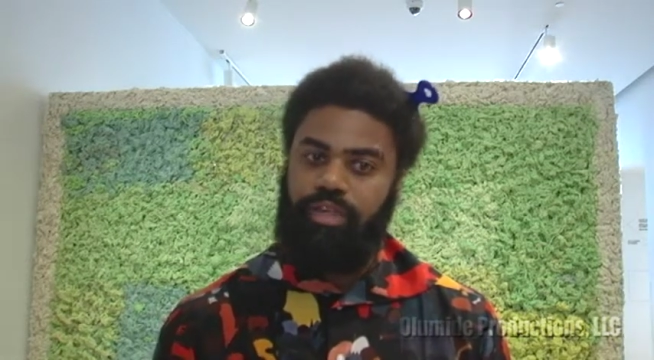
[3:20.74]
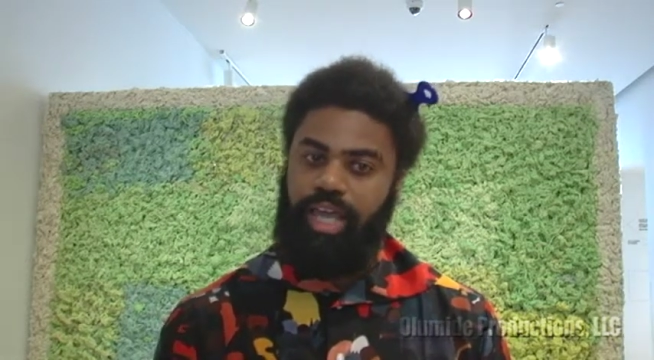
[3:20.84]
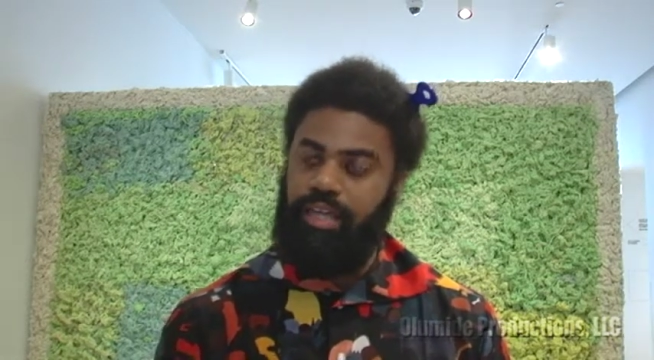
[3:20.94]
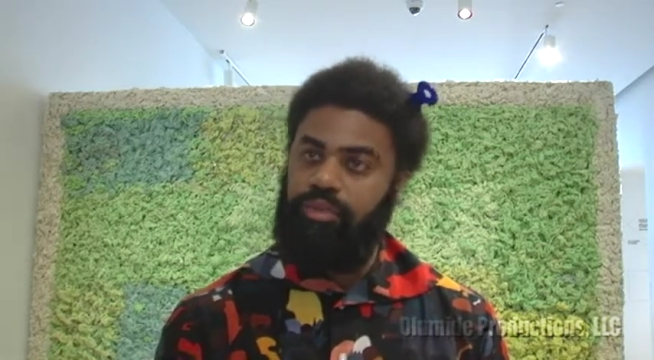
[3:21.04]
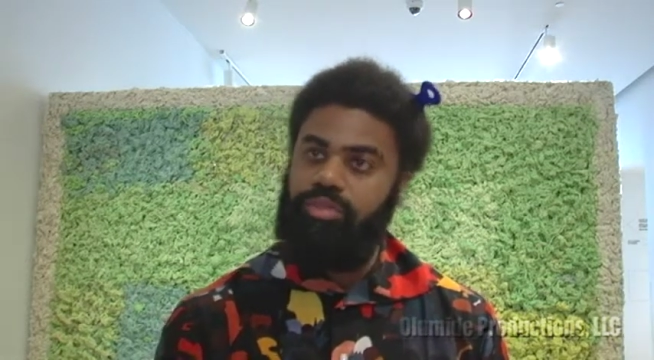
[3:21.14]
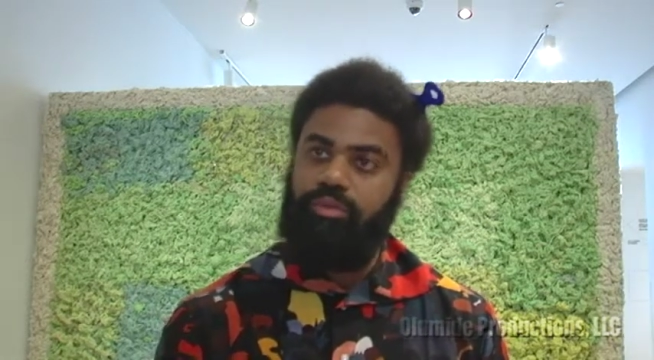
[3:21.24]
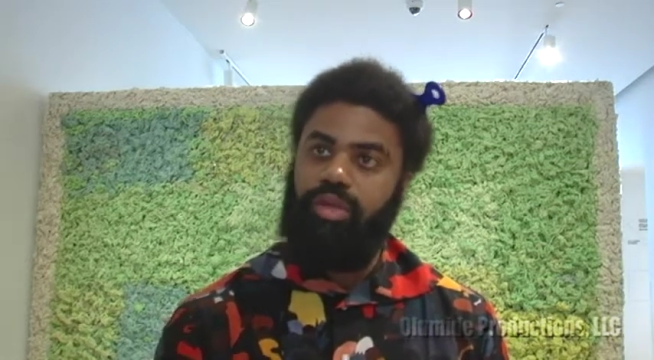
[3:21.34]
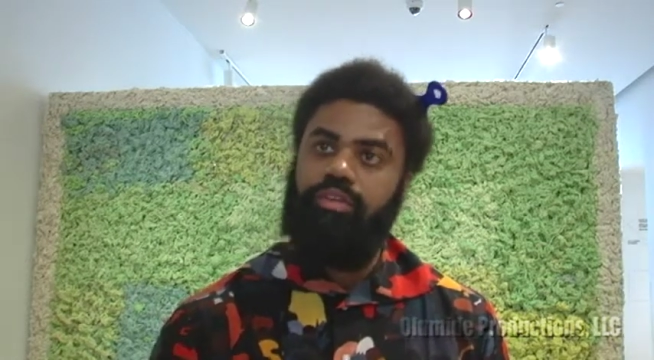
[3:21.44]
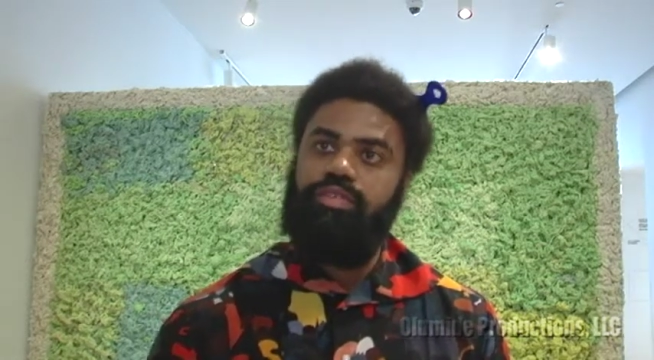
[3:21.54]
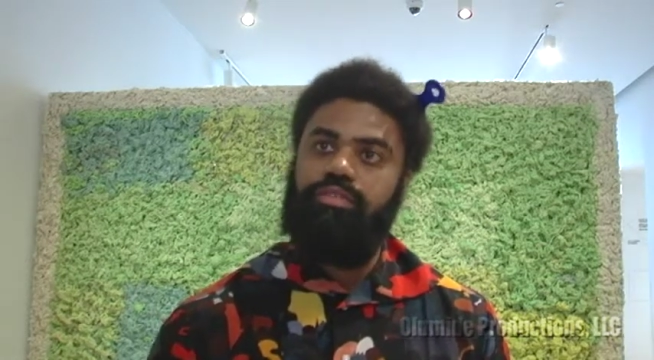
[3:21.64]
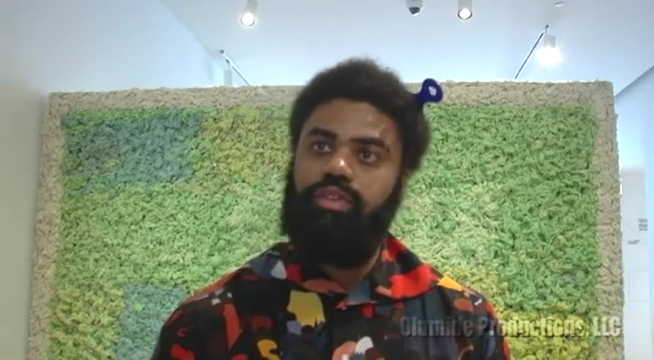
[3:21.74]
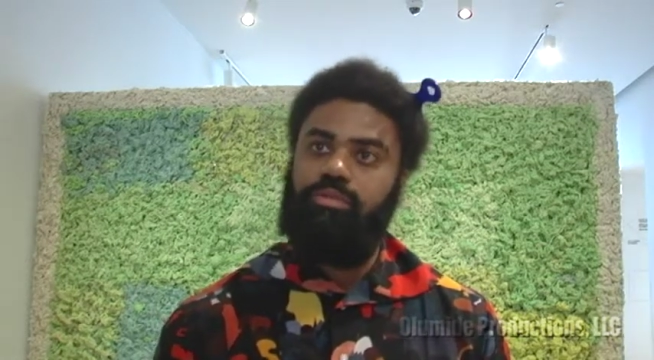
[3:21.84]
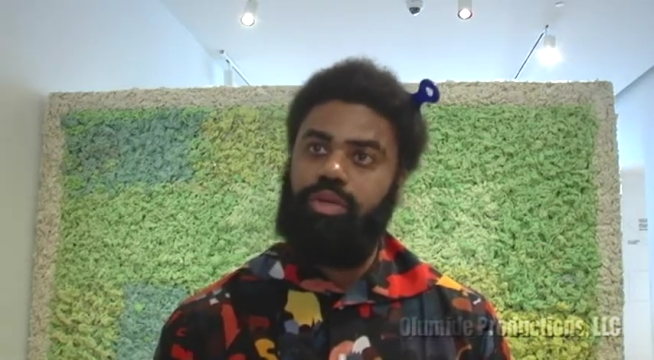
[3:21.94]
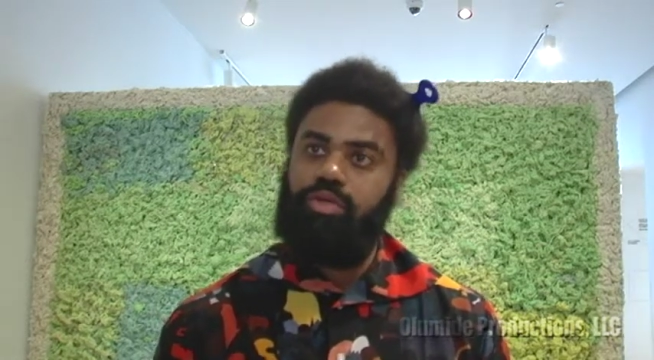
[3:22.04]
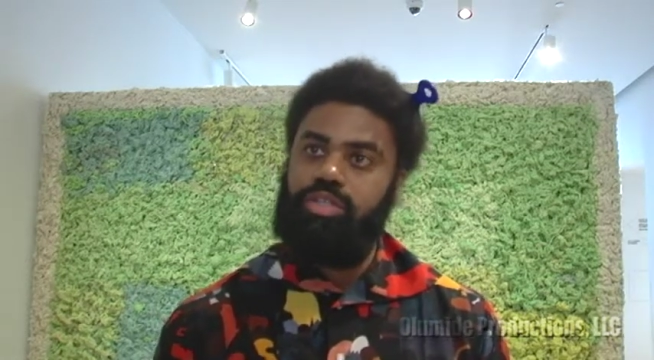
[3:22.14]
angles, and we all have different
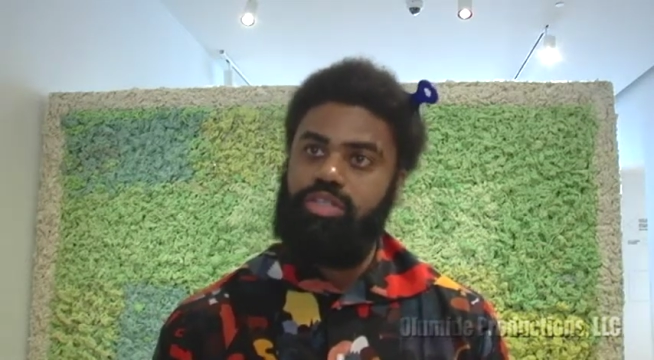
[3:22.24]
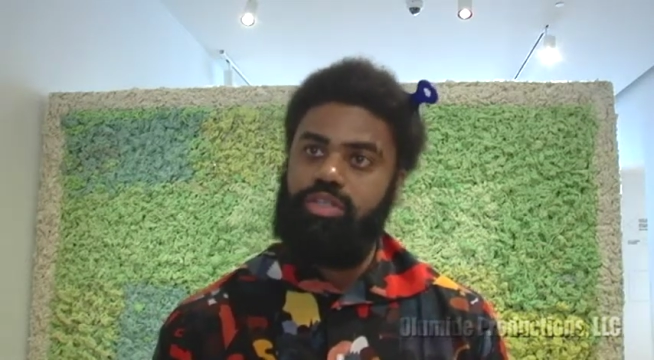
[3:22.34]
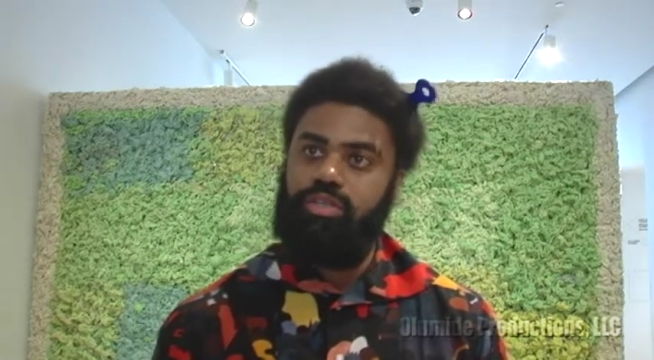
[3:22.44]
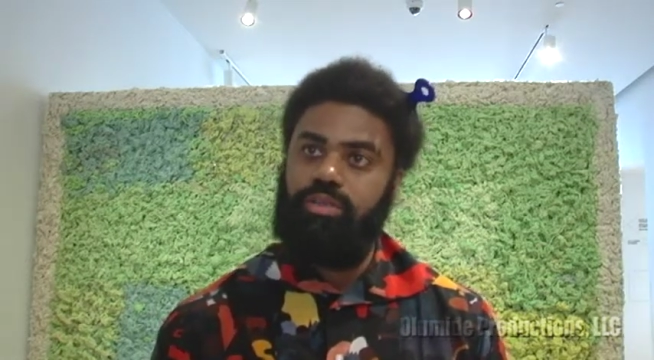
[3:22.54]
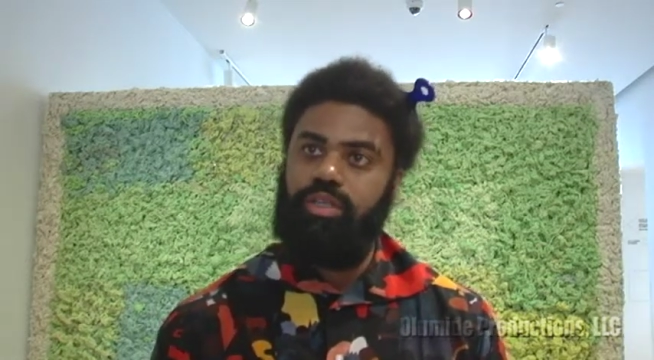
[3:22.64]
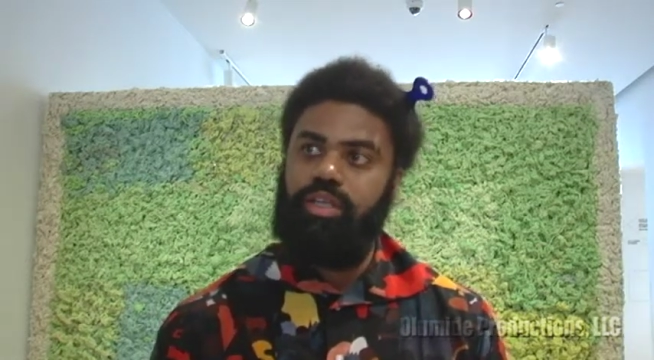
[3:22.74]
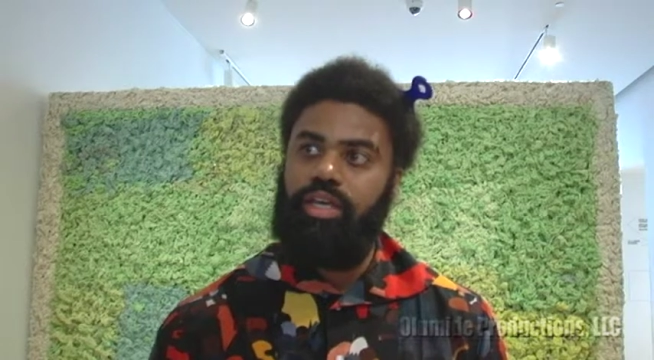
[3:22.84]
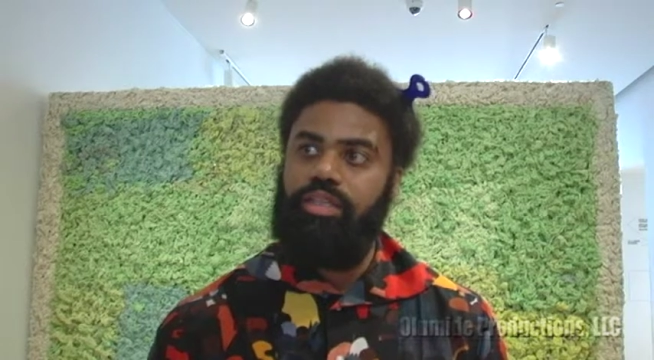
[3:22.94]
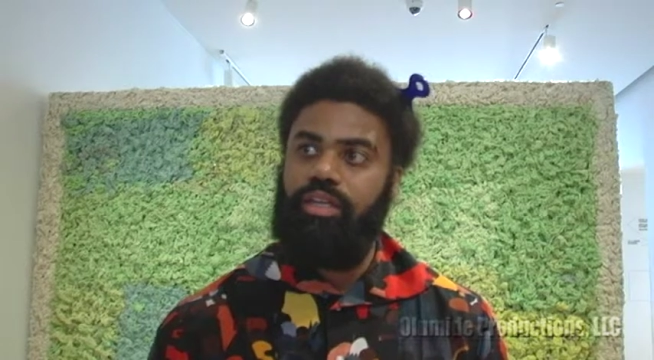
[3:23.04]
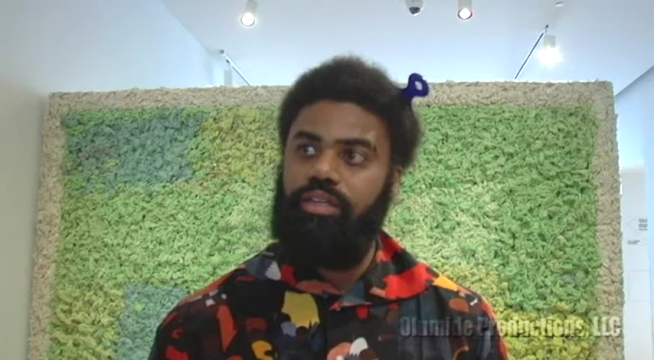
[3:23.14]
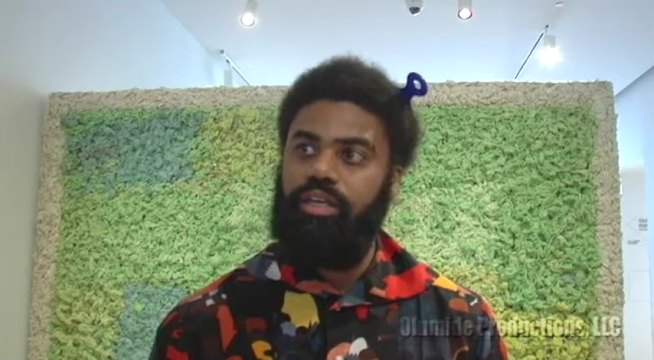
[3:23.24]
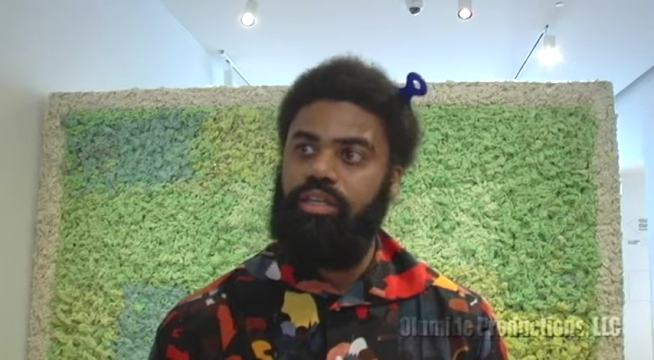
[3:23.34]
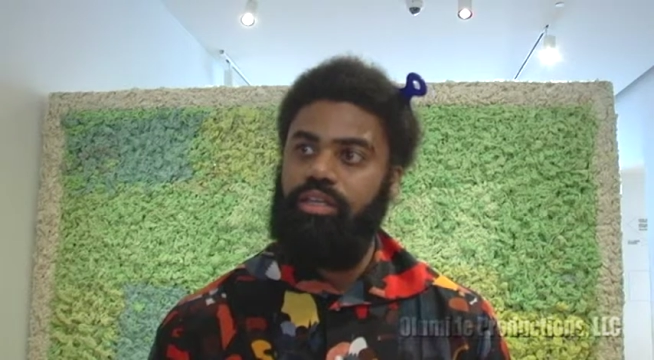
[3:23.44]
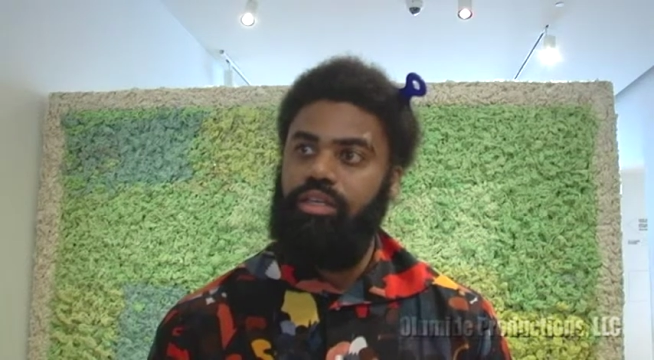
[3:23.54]
approaches to it. And I think that